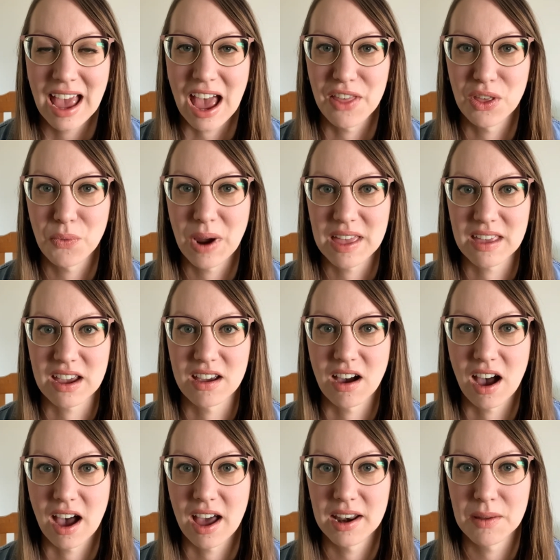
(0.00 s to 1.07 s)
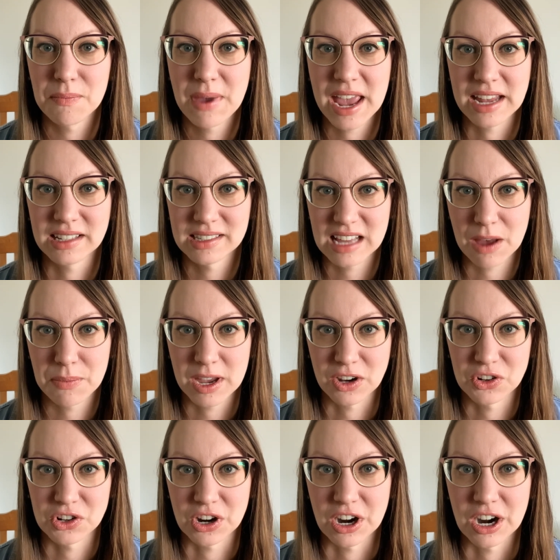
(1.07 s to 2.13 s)
and the way that God paints that
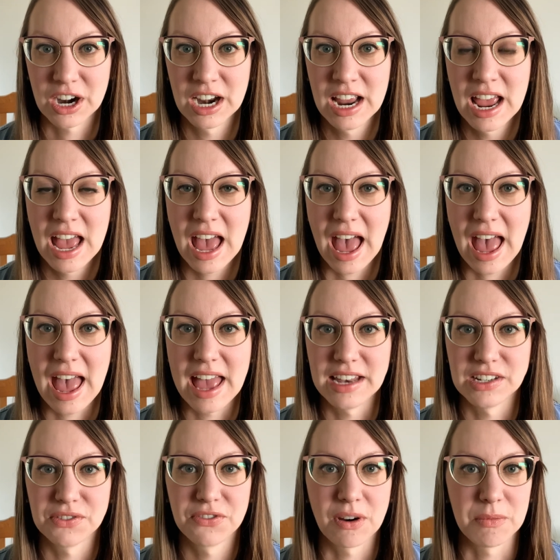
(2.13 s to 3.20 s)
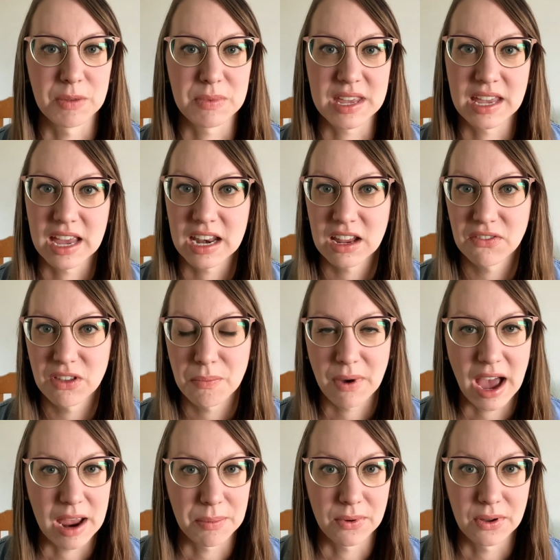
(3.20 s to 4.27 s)
picture, and from the beginning of the
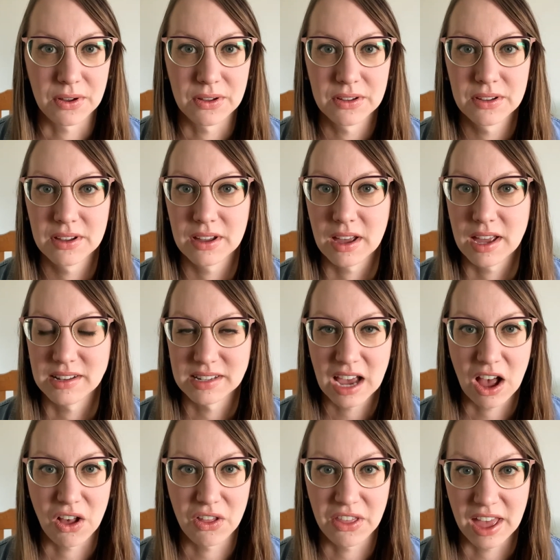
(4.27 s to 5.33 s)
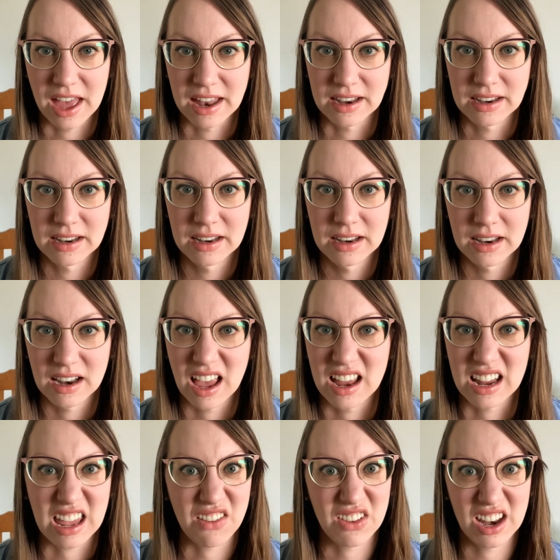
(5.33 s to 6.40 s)
Bible until then, and
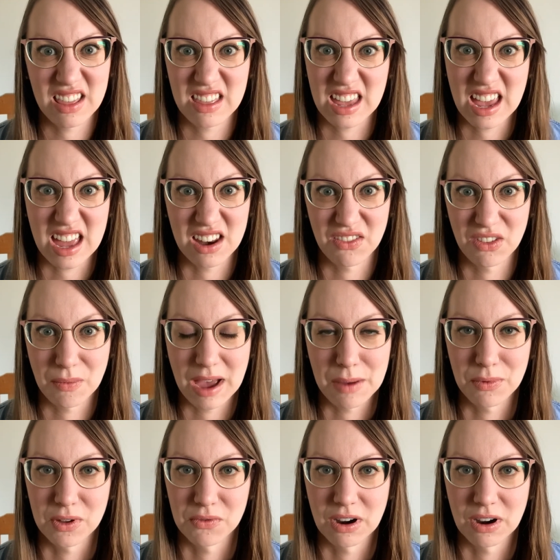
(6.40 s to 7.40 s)
even in the end of the Bible in